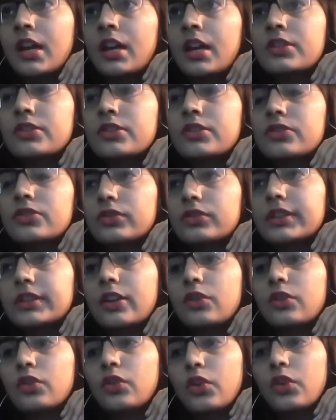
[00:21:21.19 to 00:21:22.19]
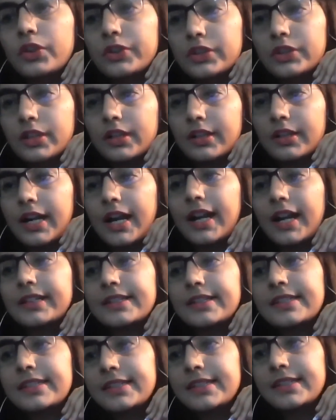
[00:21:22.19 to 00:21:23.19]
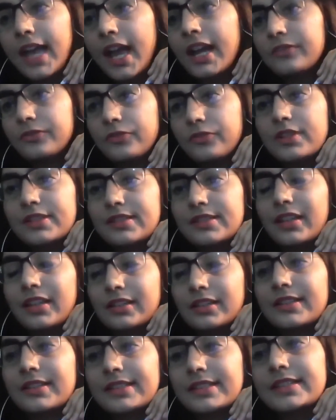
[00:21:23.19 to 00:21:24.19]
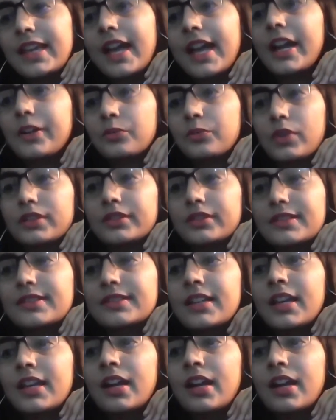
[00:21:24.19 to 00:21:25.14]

So they could understand, first they understand what is